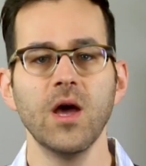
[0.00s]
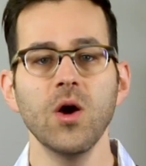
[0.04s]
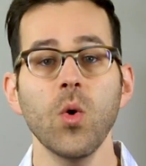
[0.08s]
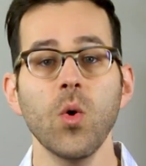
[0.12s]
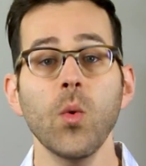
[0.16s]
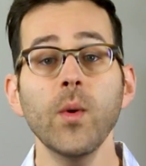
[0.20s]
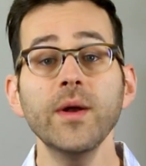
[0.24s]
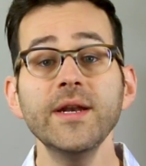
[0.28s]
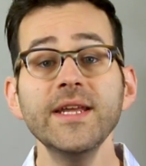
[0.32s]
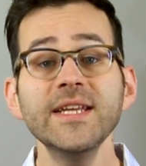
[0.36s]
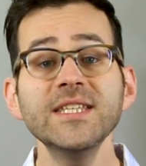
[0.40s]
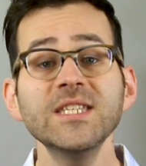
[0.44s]

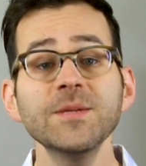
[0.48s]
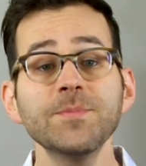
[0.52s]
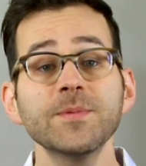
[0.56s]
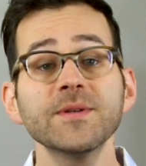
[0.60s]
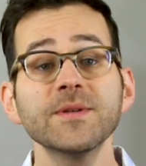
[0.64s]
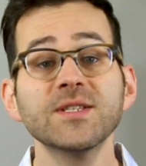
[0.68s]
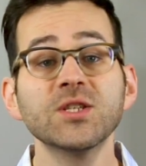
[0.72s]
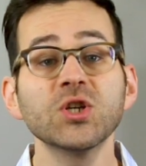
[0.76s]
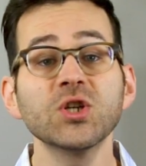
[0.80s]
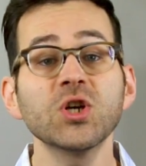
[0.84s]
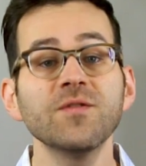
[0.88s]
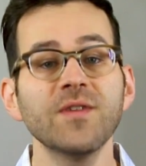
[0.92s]
What we need to
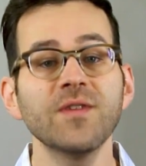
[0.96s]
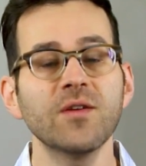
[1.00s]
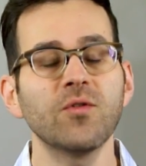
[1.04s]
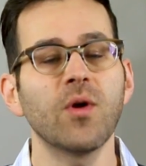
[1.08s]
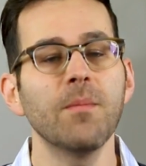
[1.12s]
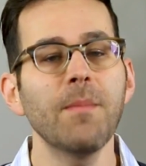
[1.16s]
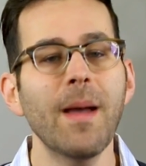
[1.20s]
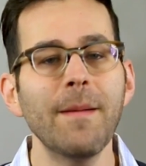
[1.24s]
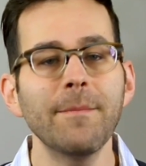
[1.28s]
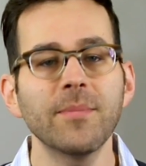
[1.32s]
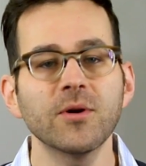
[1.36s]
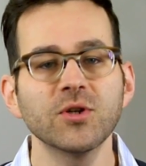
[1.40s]
preserve and
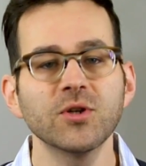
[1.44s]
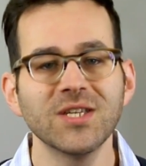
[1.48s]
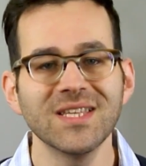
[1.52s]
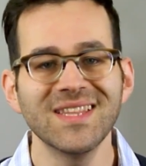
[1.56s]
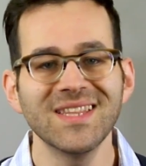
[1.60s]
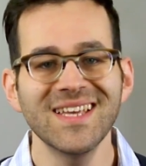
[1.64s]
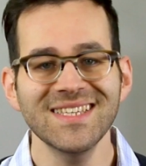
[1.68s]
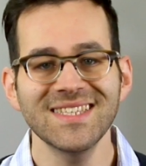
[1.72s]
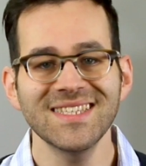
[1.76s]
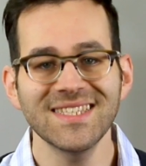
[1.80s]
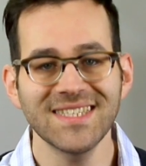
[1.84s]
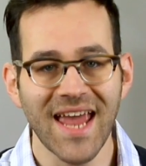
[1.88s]
remember to
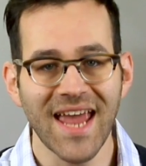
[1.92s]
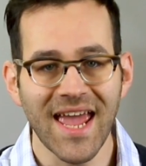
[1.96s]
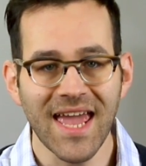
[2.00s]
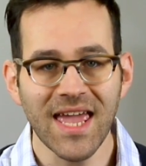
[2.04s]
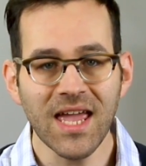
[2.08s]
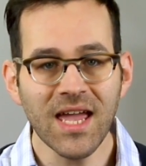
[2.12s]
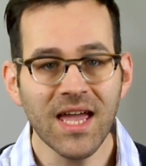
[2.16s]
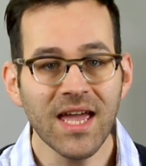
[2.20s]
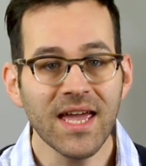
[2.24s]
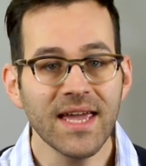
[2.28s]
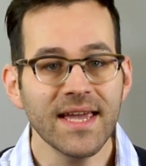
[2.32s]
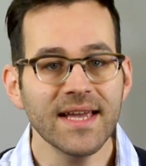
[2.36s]
this
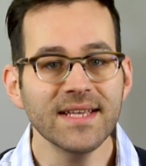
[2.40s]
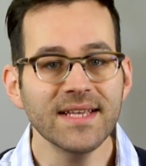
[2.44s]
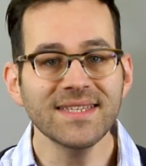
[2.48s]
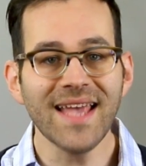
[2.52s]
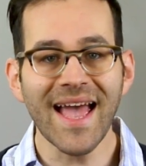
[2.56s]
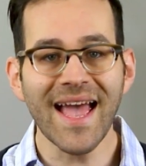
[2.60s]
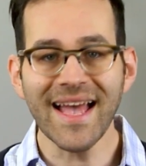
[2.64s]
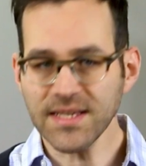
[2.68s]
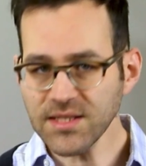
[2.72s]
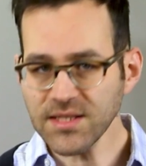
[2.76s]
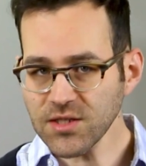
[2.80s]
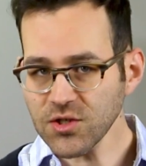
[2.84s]
day is
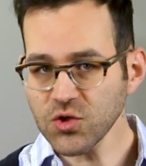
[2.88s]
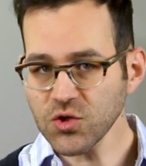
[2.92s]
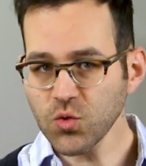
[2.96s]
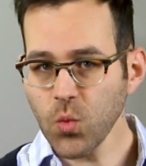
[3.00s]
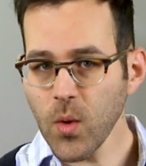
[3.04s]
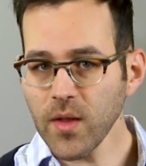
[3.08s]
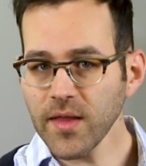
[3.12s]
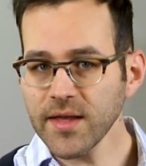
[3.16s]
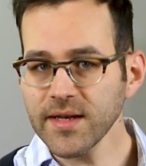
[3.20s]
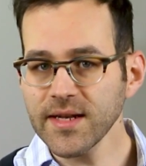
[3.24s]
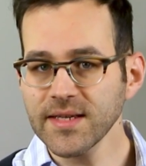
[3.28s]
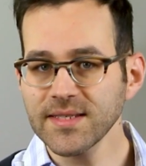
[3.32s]
Esther's
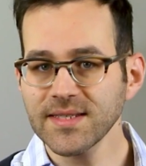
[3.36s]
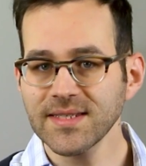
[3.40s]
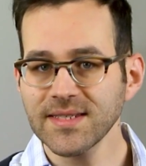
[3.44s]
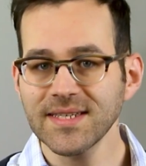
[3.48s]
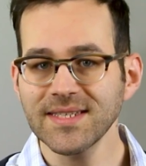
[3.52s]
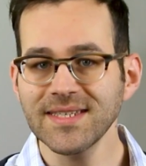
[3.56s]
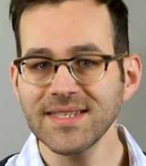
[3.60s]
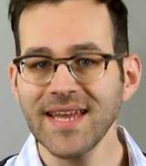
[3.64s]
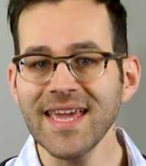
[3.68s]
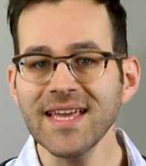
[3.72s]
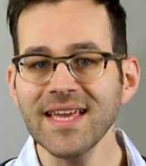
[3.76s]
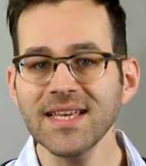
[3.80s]
willingness
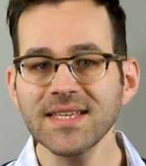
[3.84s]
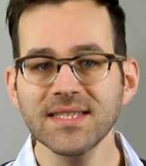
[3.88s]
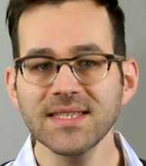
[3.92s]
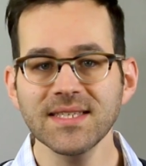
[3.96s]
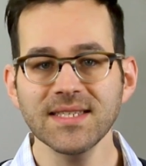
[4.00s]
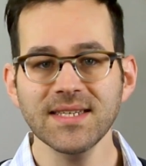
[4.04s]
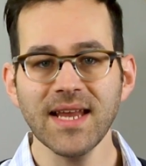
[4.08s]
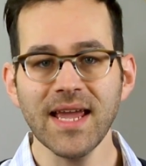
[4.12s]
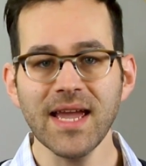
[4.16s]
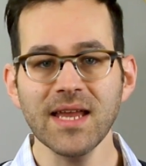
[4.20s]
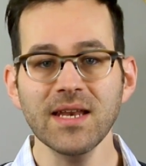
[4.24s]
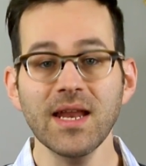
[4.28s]
to take a
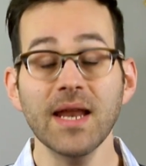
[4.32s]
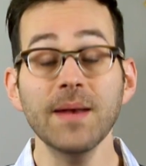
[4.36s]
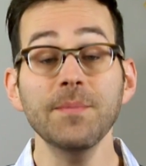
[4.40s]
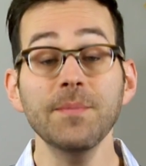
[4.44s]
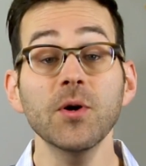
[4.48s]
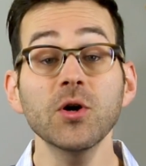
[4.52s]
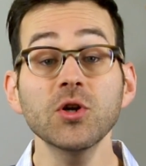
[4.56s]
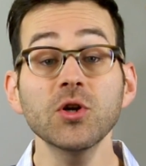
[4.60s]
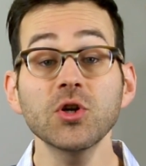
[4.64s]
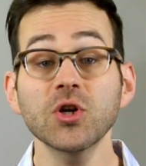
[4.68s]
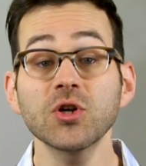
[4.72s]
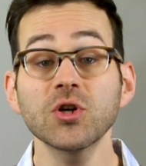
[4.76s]
stand and
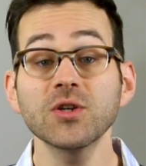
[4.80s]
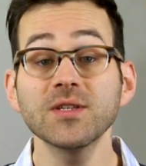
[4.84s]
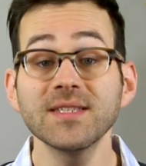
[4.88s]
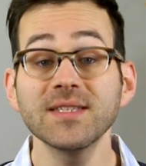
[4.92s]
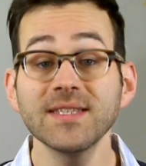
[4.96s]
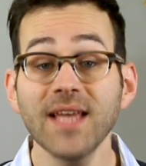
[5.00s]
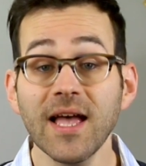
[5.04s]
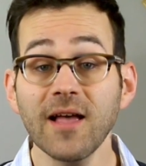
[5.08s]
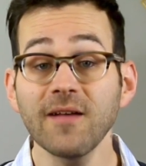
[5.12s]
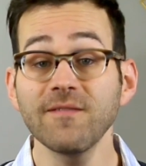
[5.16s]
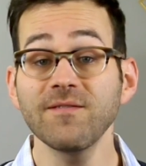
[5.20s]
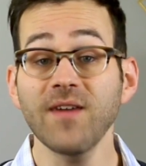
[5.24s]
put
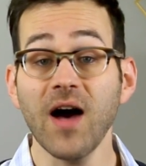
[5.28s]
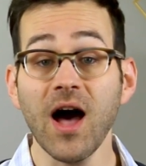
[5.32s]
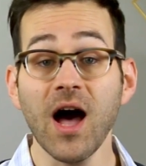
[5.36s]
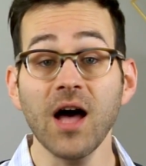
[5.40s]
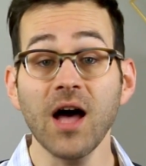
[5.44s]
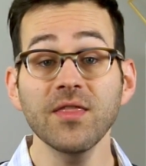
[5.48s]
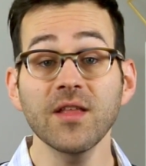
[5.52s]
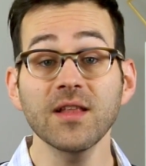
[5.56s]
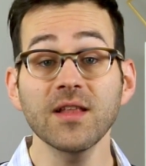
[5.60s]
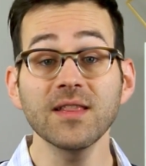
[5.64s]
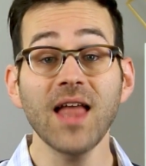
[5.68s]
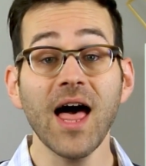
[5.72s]
herself
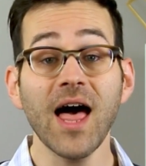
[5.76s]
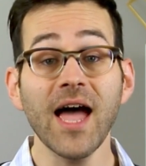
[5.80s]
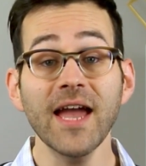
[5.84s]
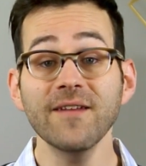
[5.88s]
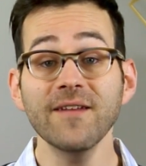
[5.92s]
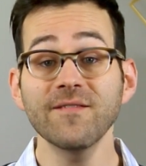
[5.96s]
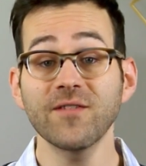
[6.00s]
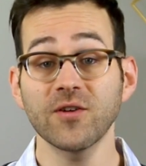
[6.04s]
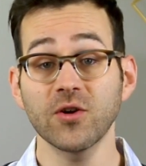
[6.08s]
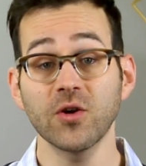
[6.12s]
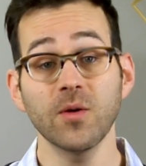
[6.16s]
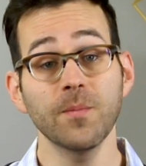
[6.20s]
on the
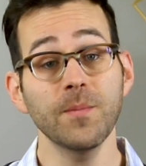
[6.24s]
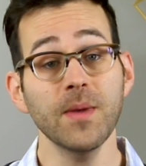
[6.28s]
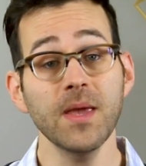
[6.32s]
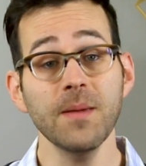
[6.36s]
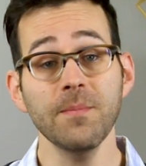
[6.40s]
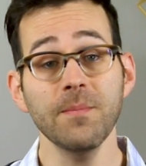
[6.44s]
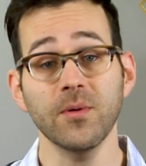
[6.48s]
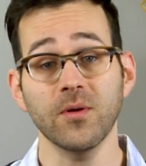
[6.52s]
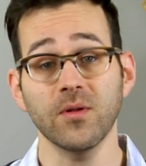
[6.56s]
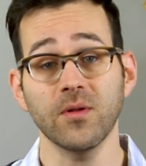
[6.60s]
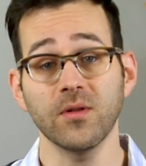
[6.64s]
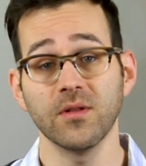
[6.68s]
line for her
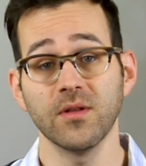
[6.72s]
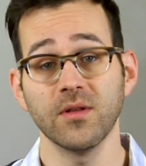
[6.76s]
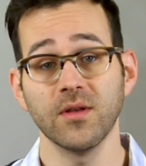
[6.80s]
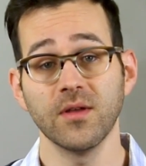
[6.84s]
people.